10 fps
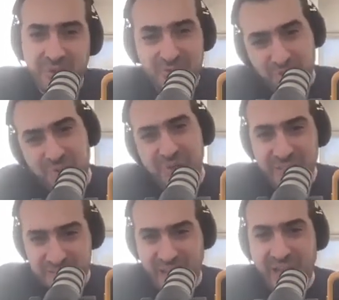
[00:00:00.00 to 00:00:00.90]
So
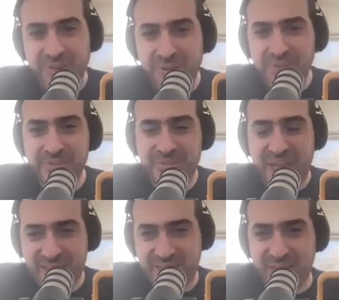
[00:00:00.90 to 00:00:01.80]
it's another
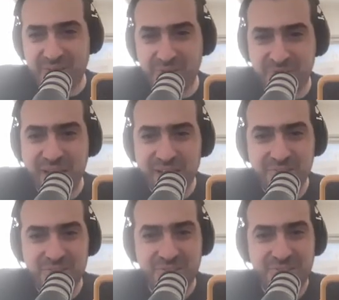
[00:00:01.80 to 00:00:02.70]
task and another
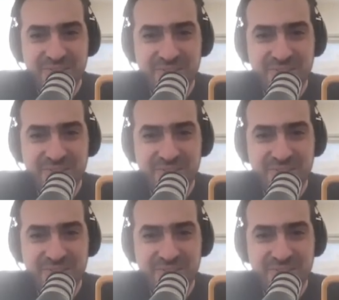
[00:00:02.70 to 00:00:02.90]
challenge.